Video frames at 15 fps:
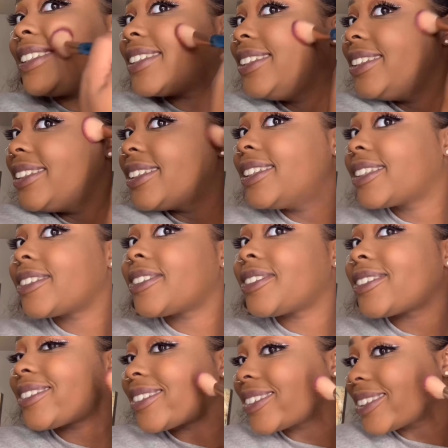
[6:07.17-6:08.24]
cheeks and
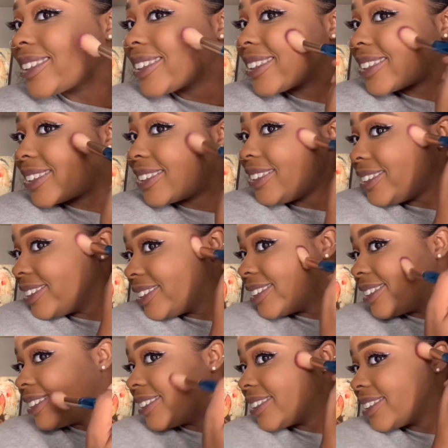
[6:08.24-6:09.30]
also a little
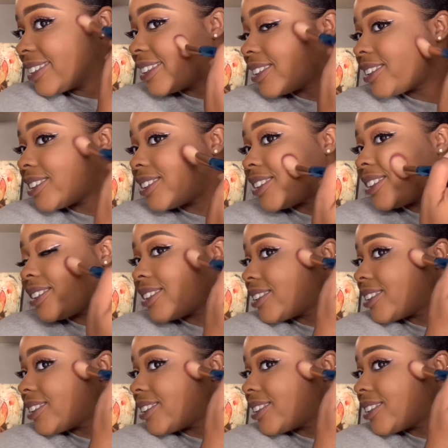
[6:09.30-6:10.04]
bit on my nose